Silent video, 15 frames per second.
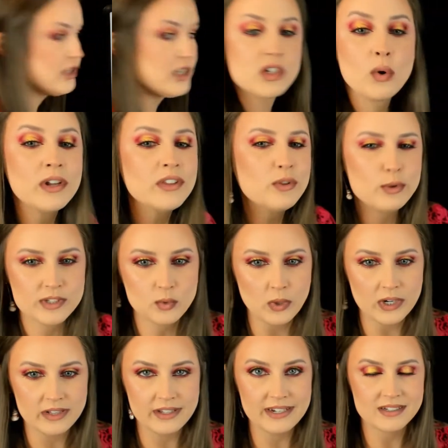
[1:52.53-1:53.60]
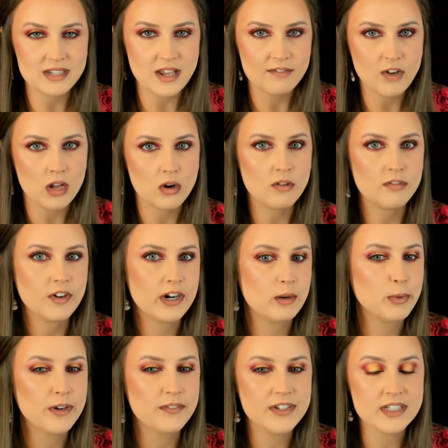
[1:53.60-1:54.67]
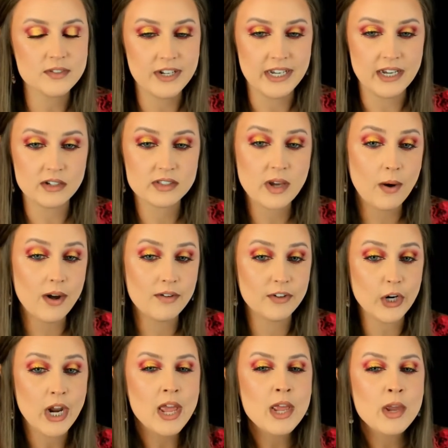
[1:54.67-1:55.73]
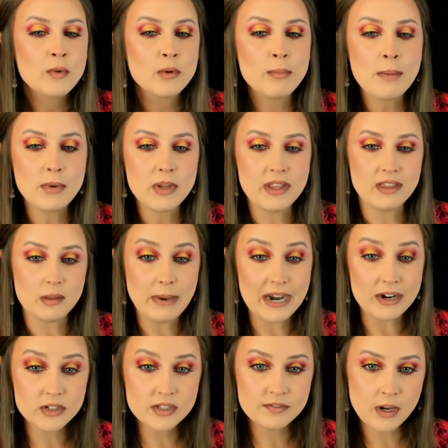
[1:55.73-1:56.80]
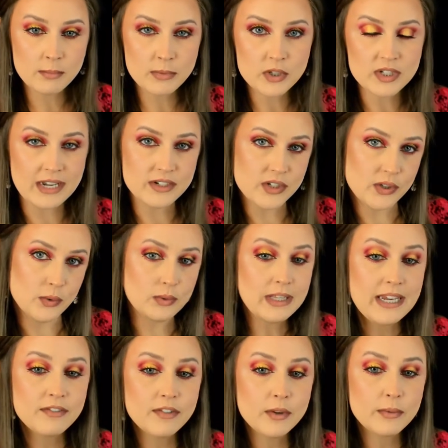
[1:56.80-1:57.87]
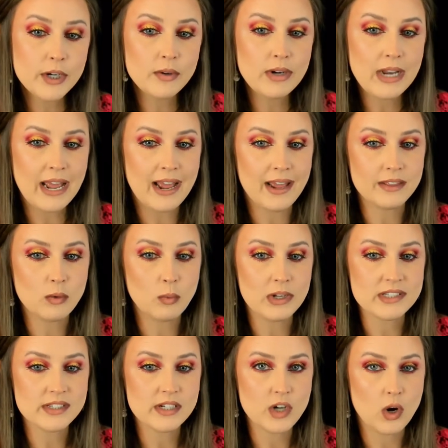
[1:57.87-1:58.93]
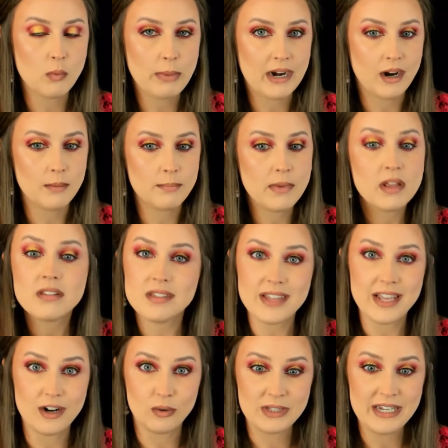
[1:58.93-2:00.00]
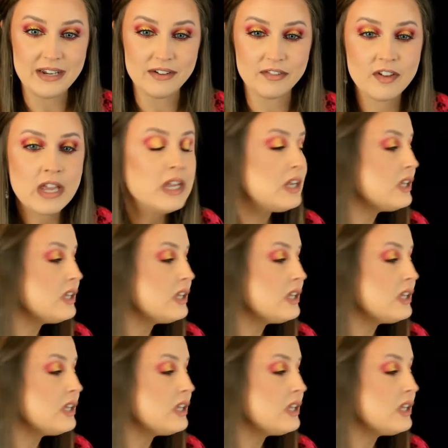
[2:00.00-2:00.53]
Just going through this quickly because I've gone over it in previous videos. However, remember that the pairs of numbers get to leave the root, and the ones that don't pair up, they don't leave.